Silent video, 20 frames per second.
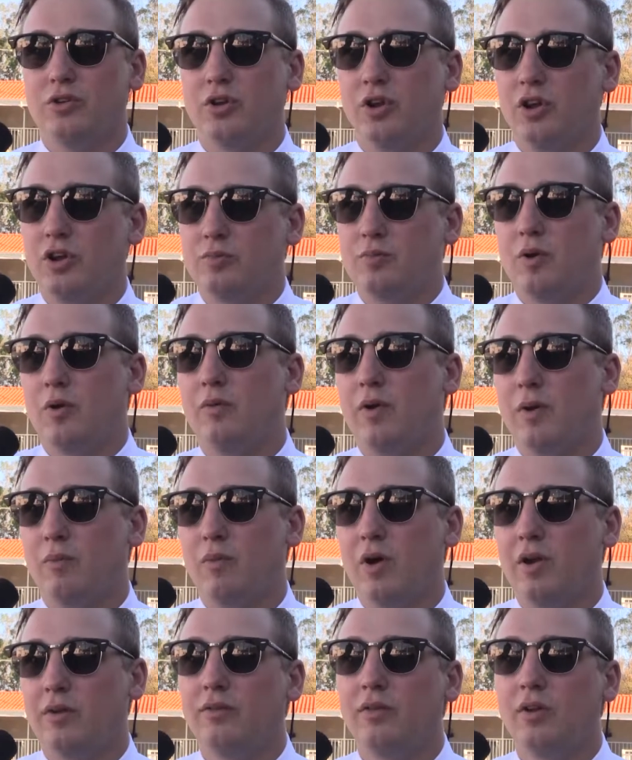You know, he's probably run
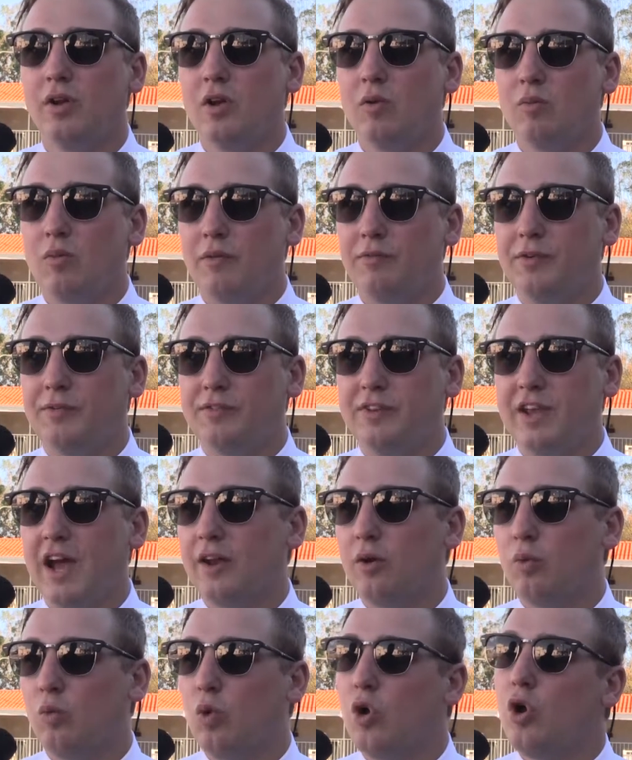
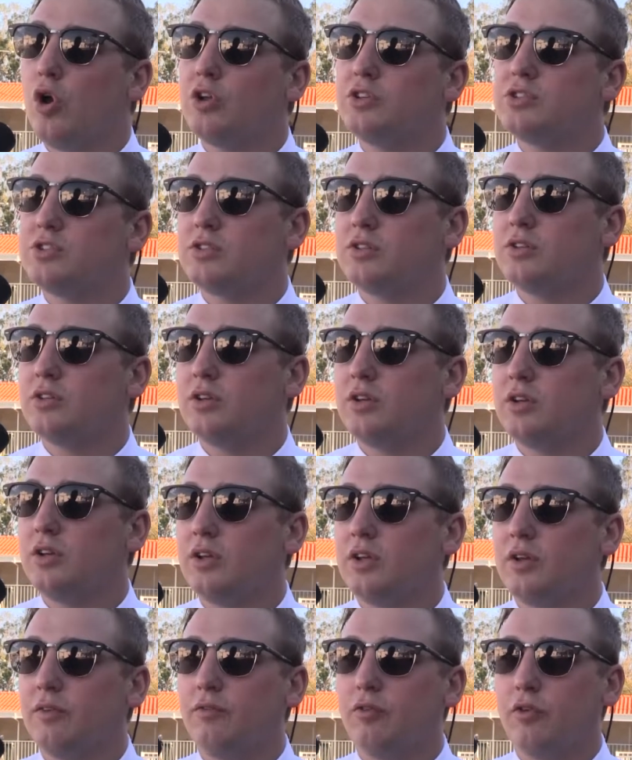158 at worst
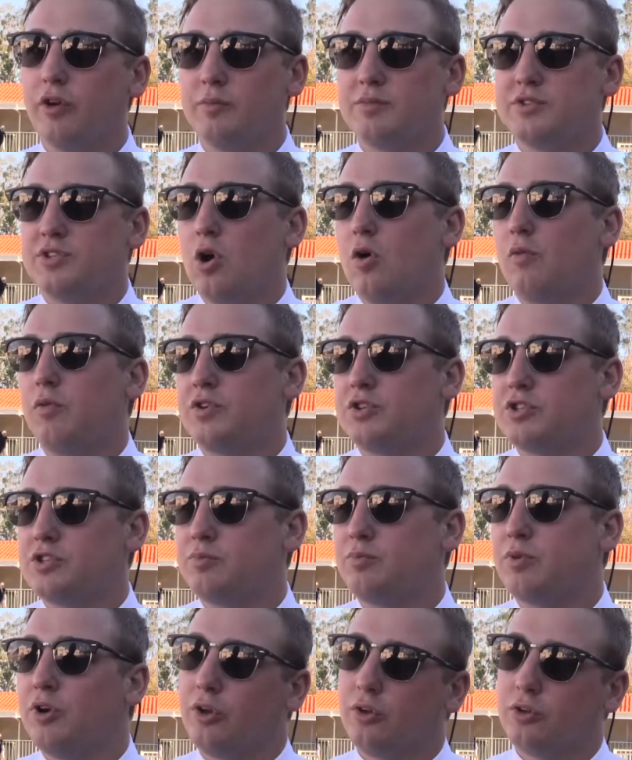for himself, which is
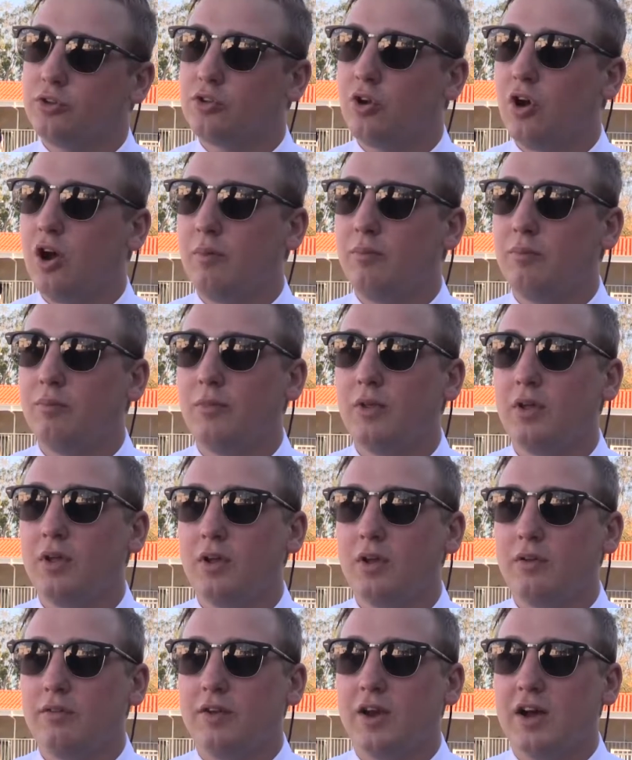a pretty good time,
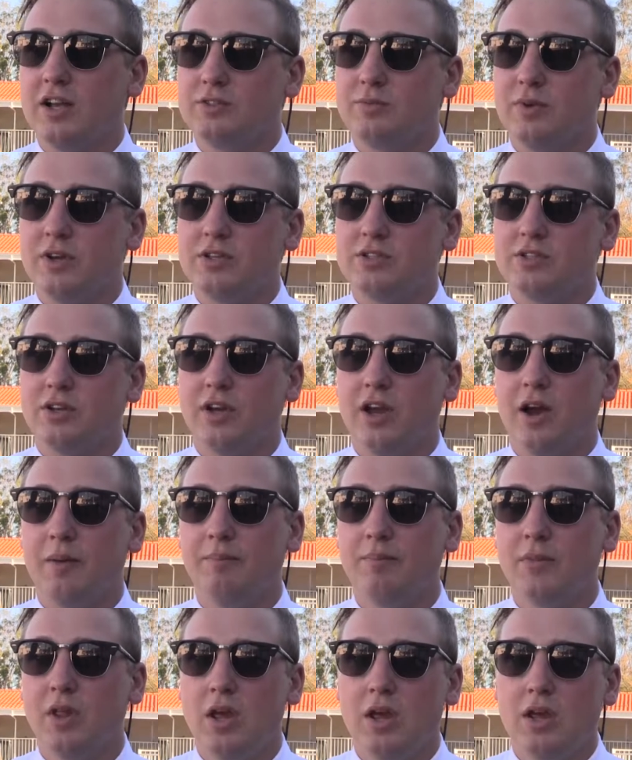if you ask me. So
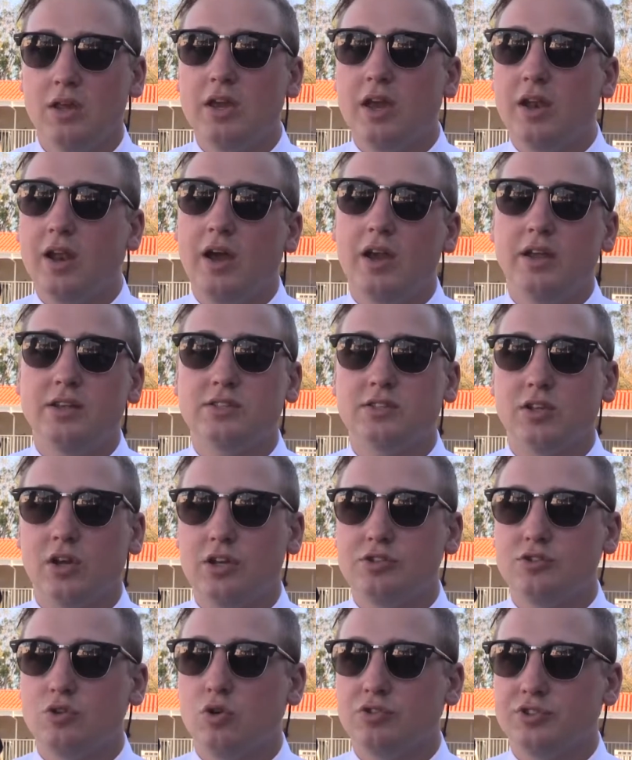yeah, no, he's
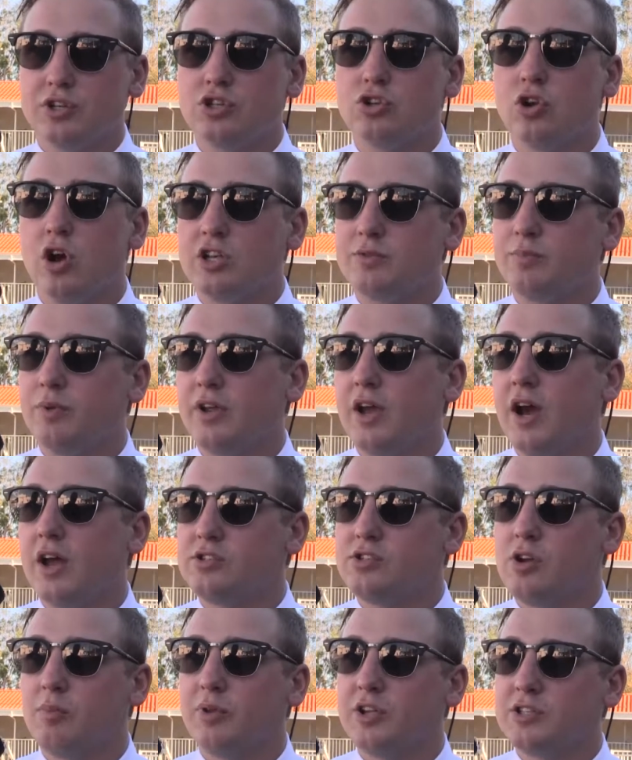a horse that tries pretty hard.
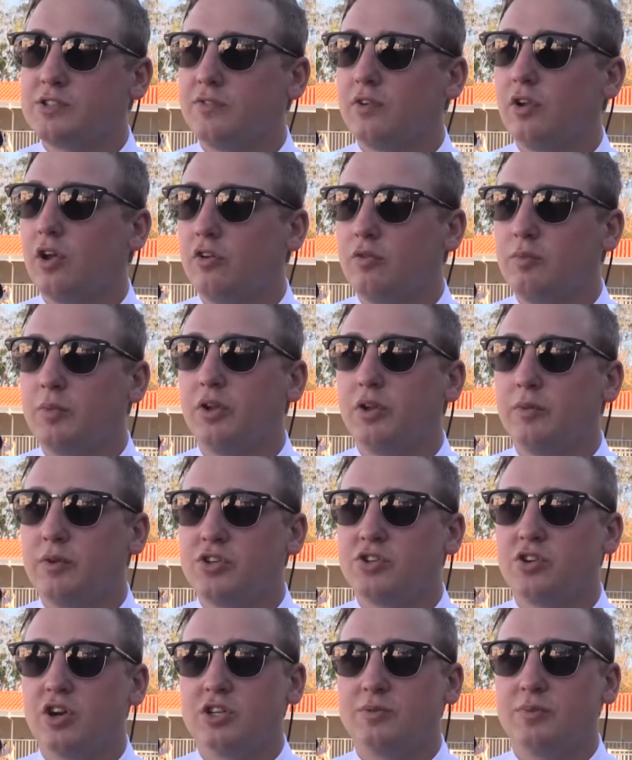He's not blessed with a lot of ability, but he
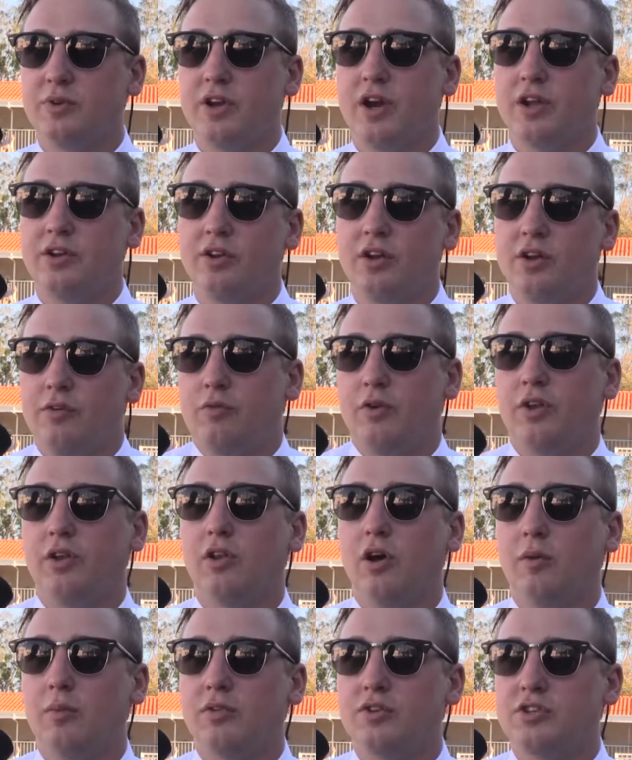tries pretty hard. You know, if we
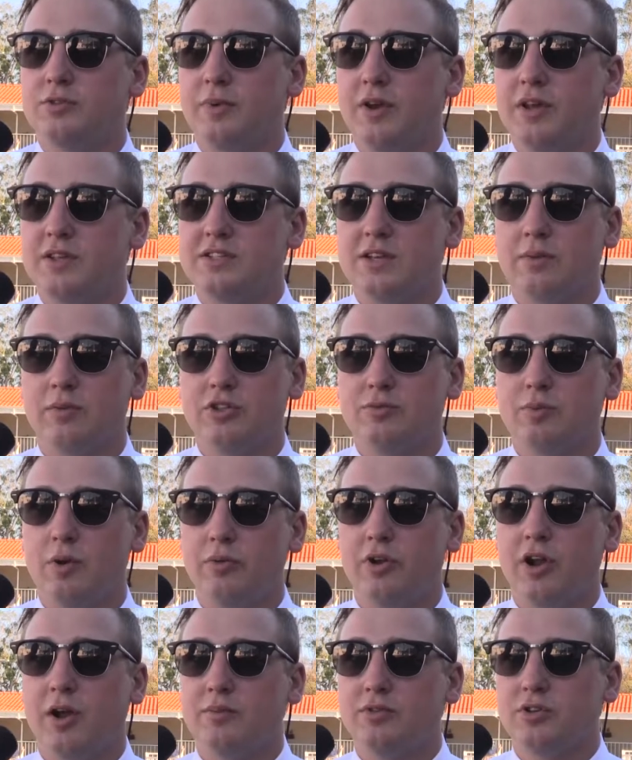lob on the speed somewhere, he's
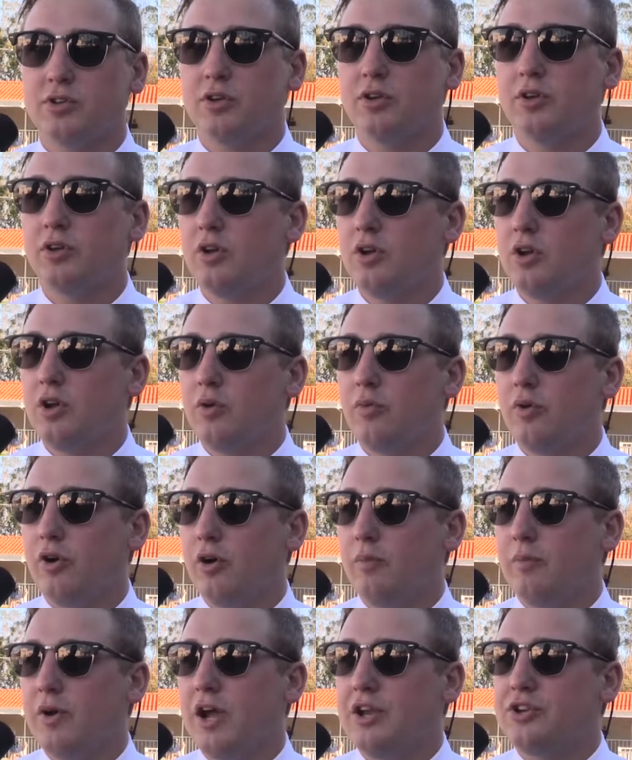probably not up to Red
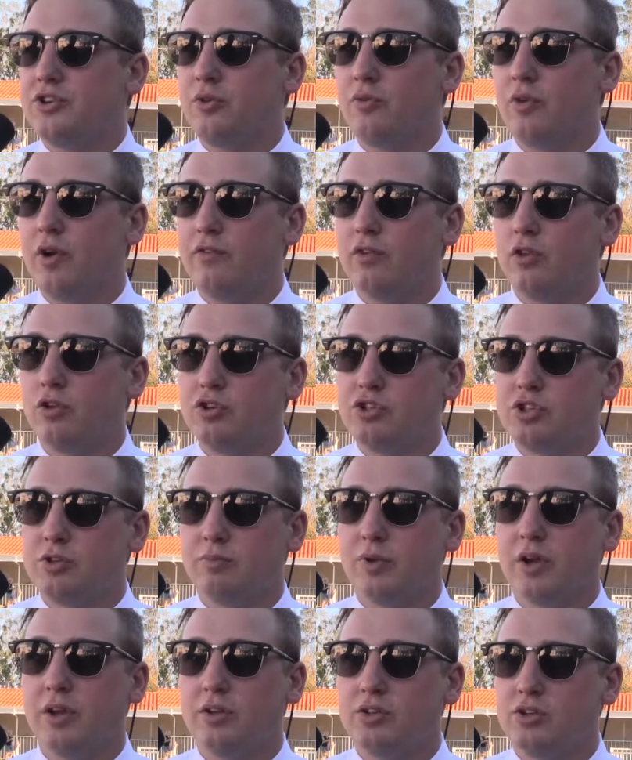Hot Mage and the Revolution,
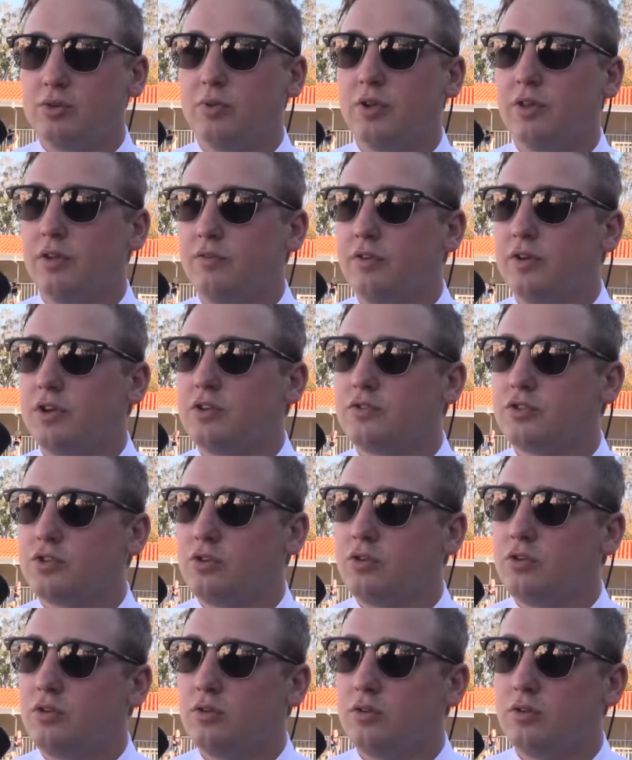but he should be in the finish for
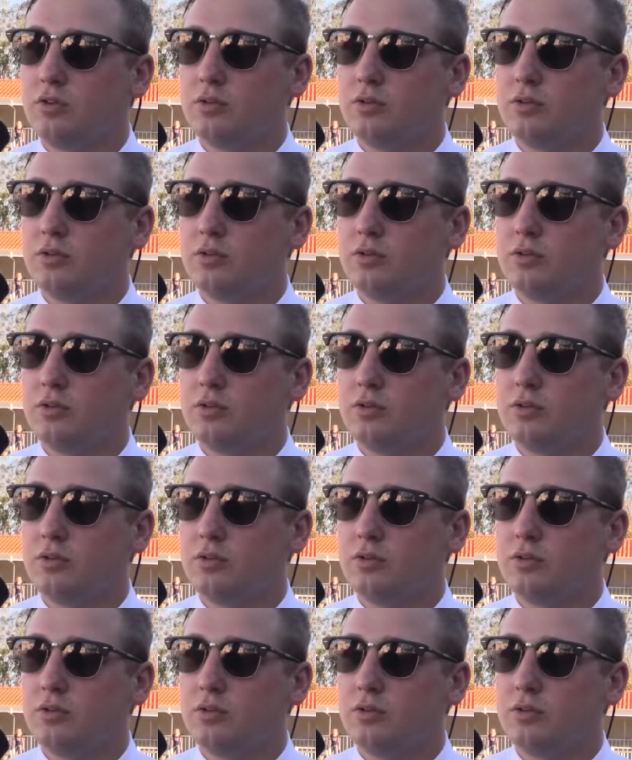sure.